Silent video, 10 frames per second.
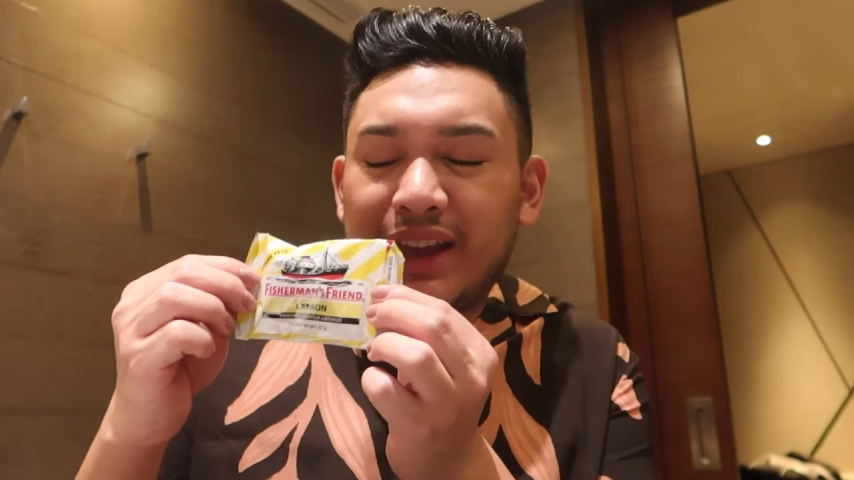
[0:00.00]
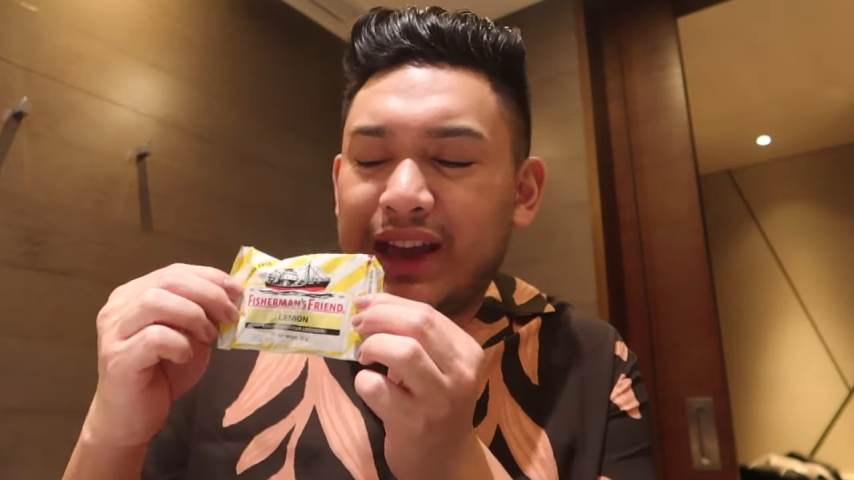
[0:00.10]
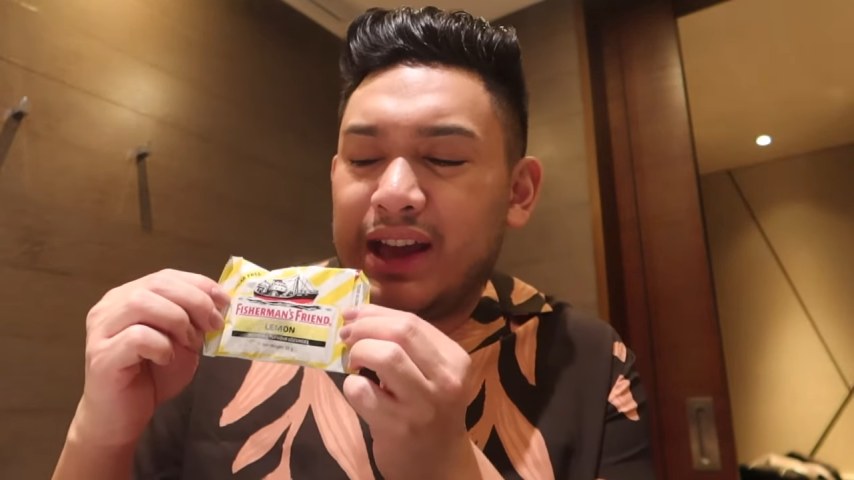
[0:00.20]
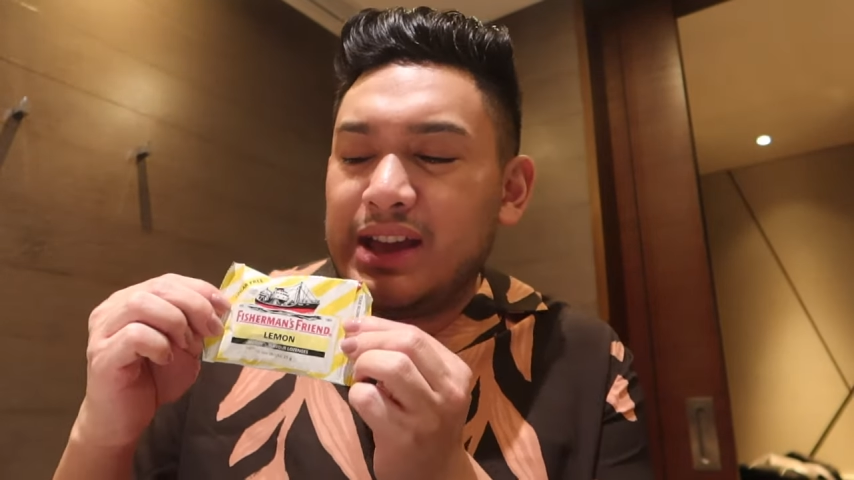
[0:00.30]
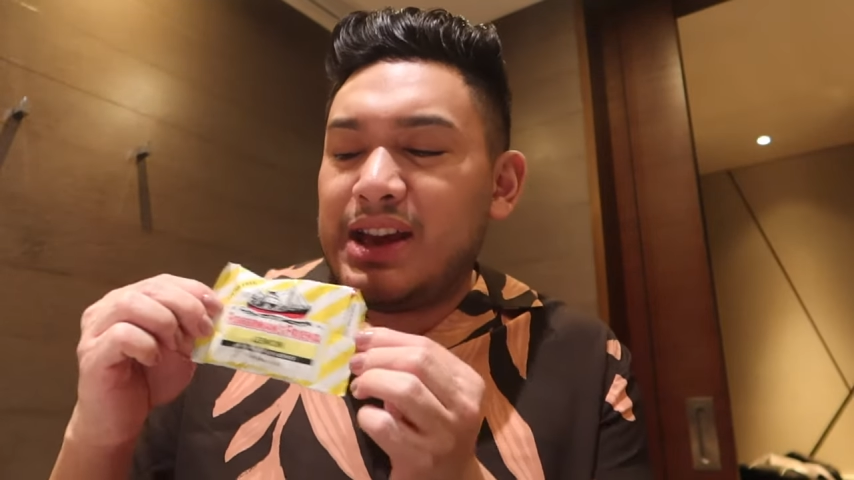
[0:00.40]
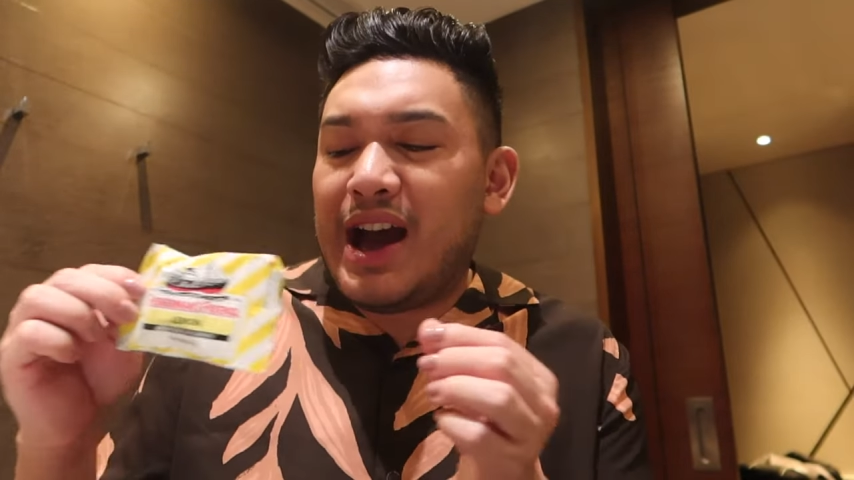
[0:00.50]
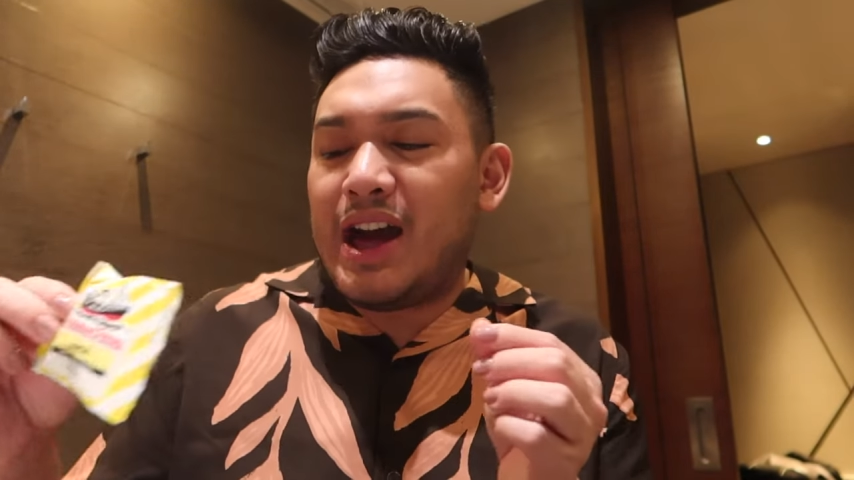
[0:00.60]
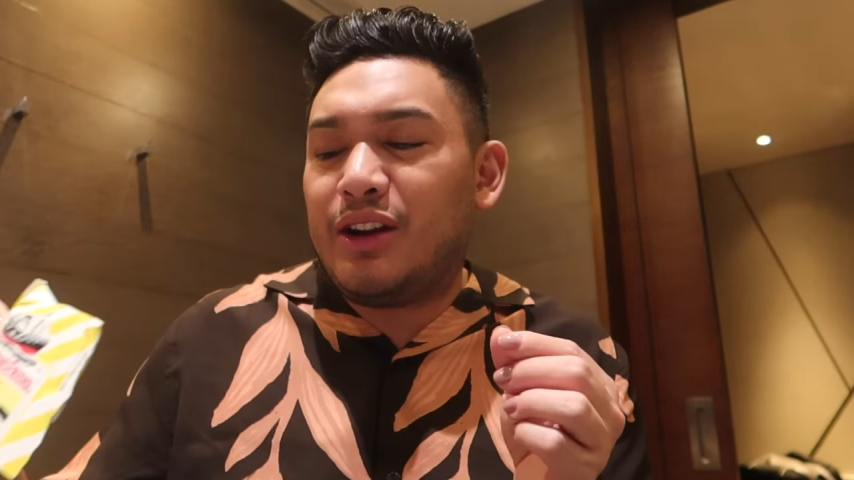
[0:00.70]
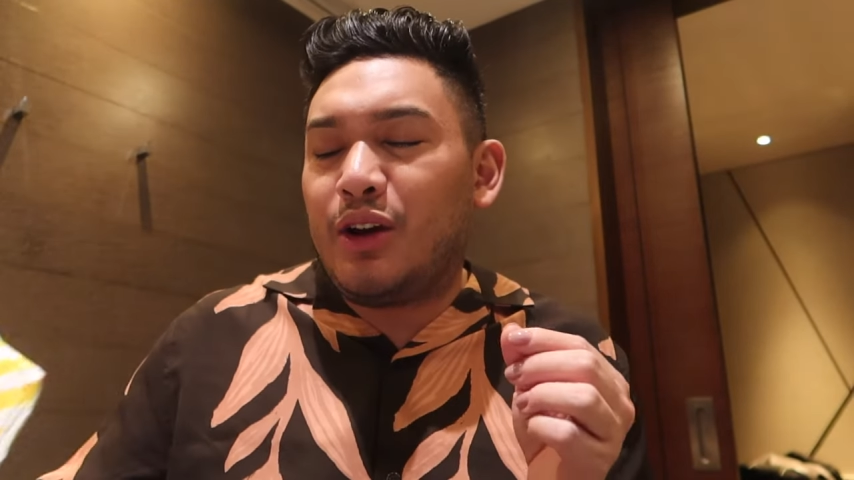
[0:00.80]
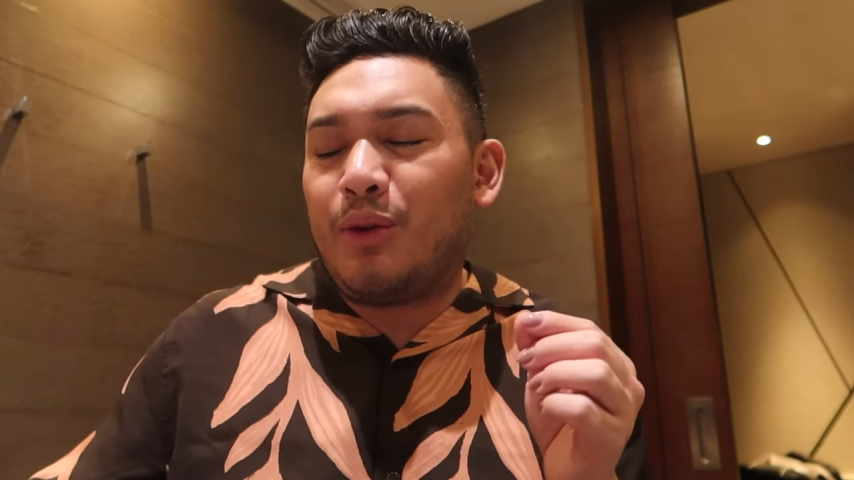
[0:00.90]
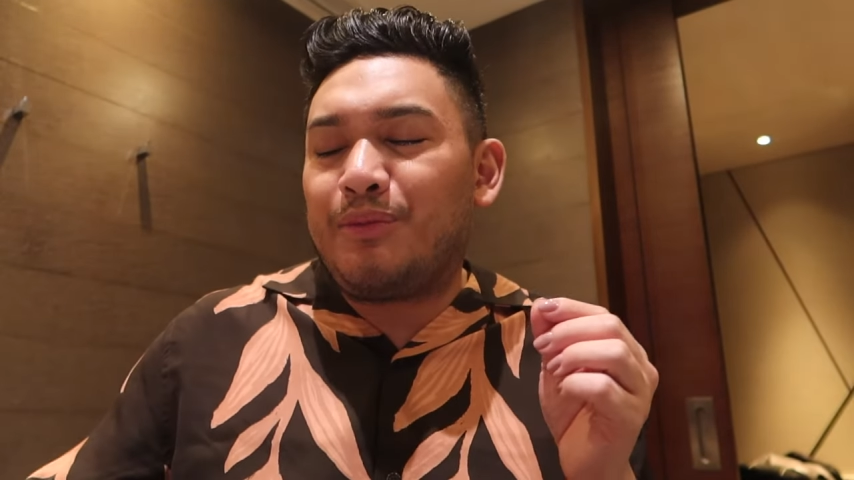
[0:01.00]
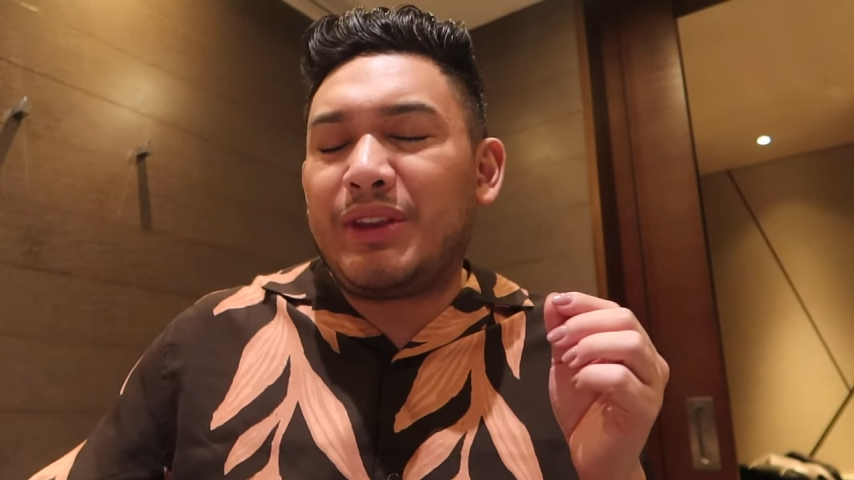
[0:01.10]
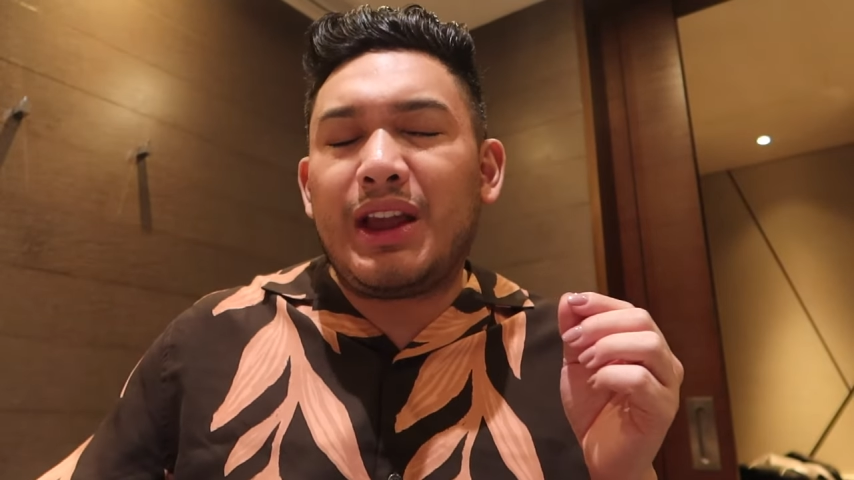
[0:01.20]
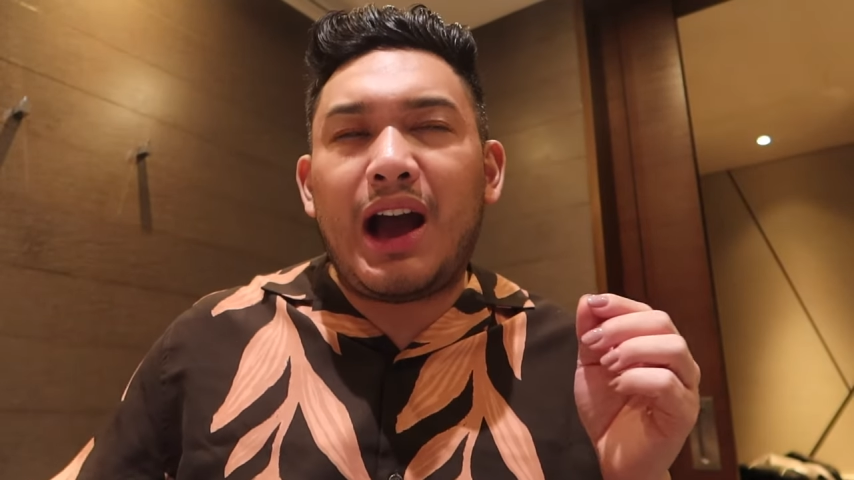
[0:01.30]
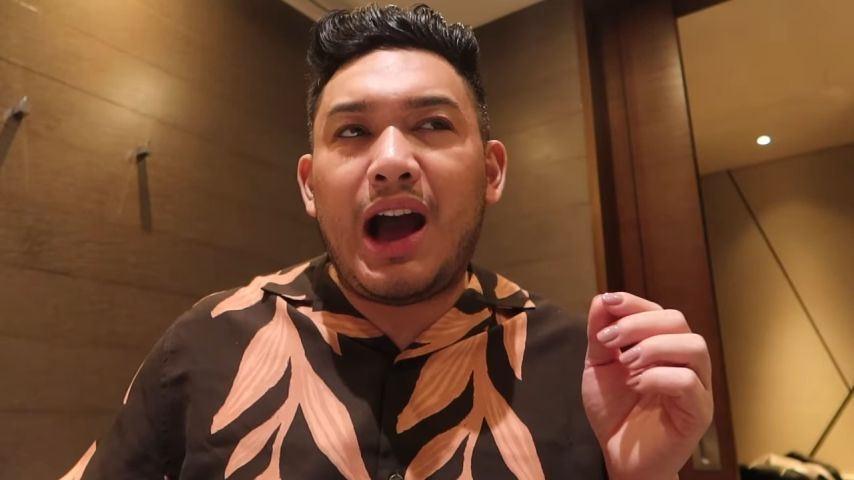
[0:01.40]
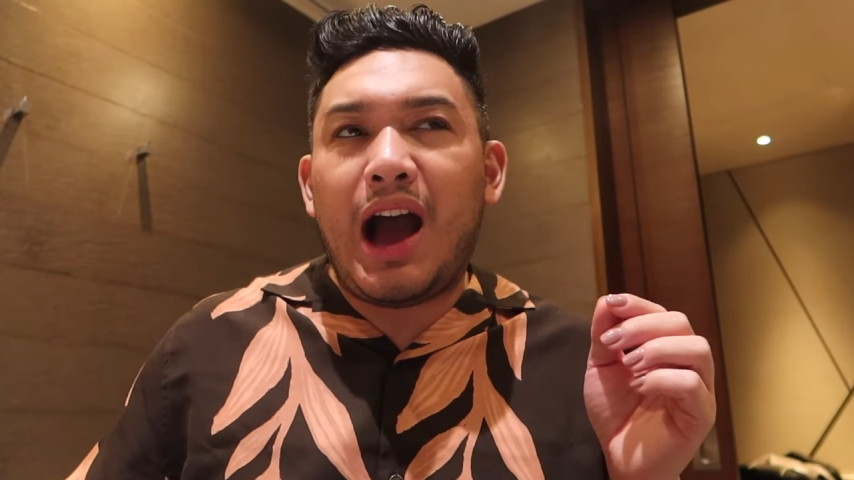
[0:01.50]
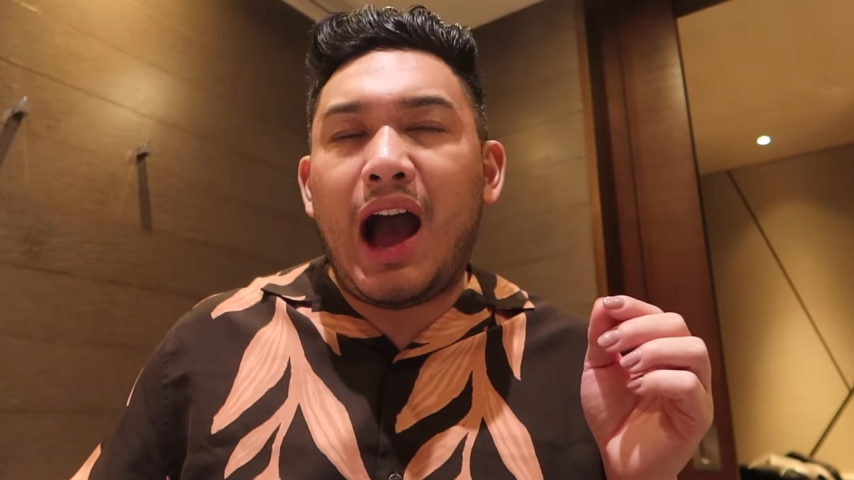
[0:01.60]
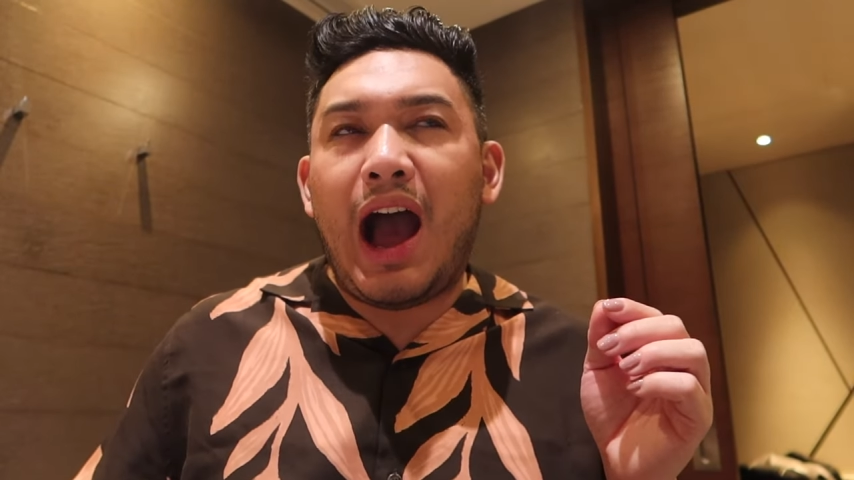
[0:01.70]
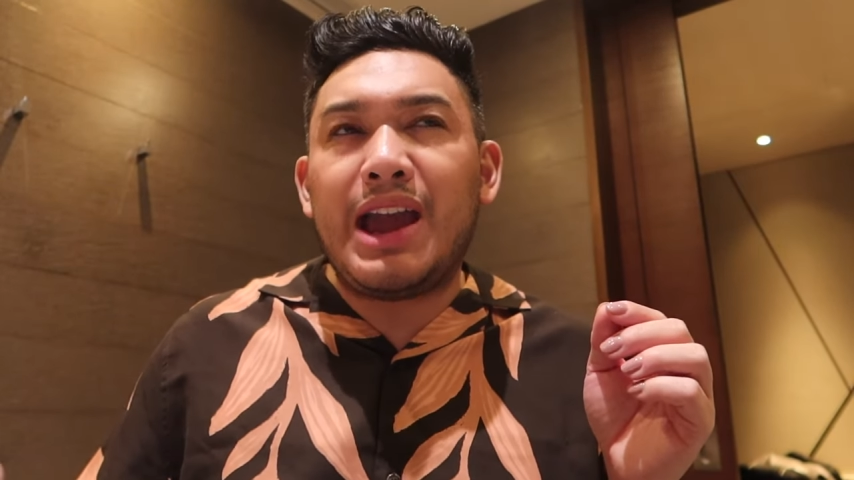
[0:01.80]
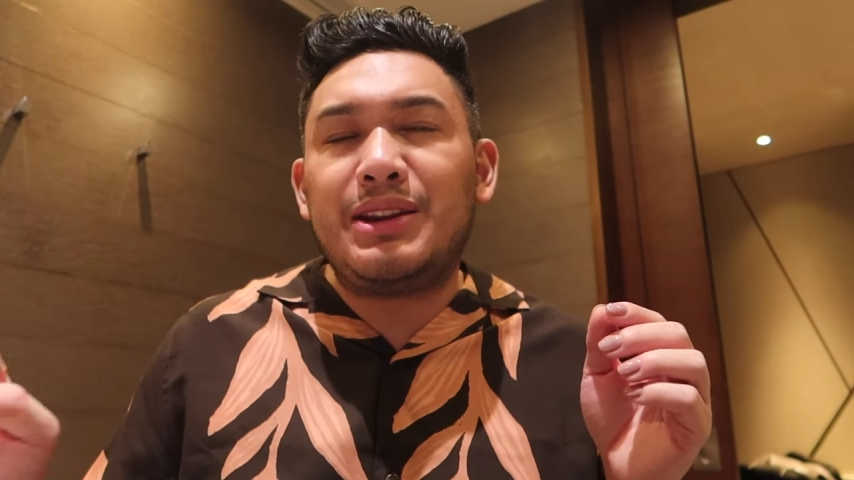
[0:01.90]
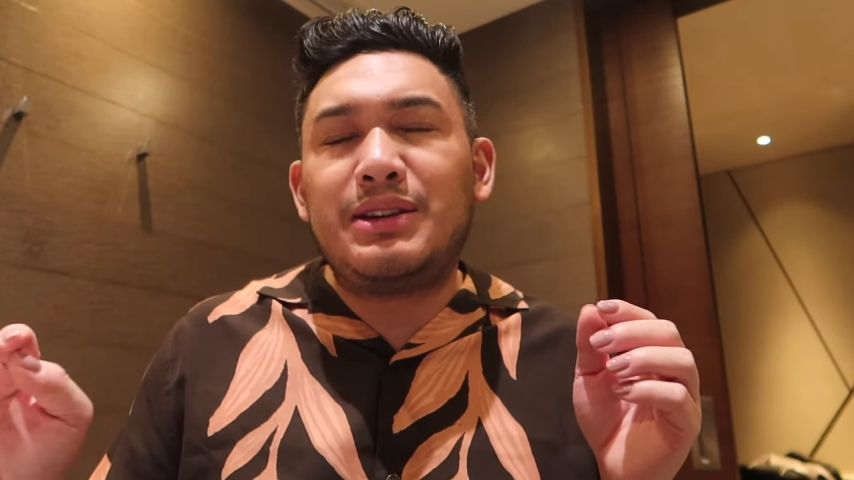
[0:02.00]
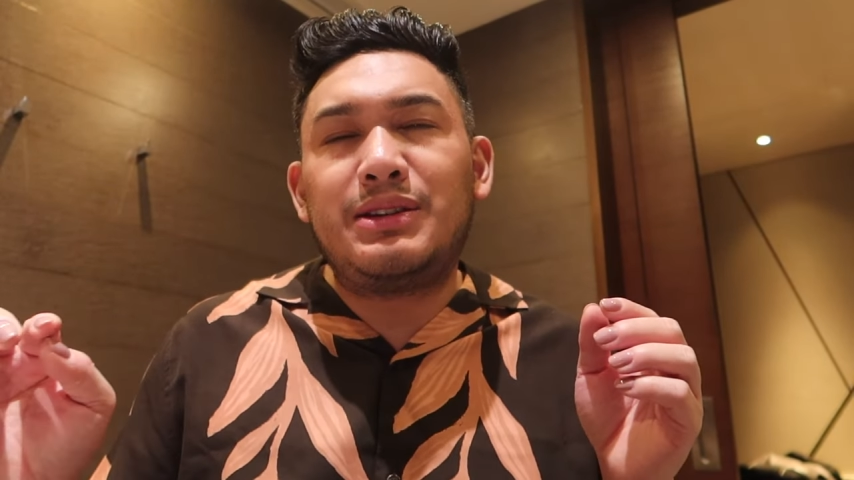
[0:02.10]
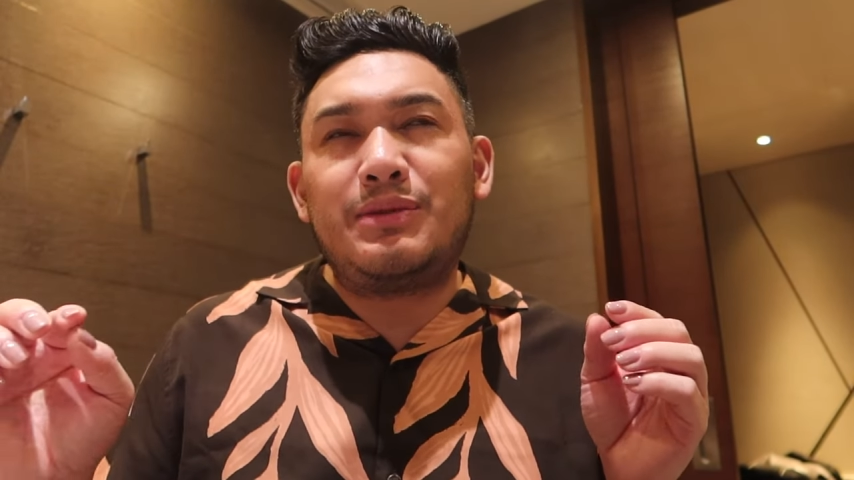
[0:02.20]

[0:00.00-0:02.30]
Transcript: Like, I don't know, I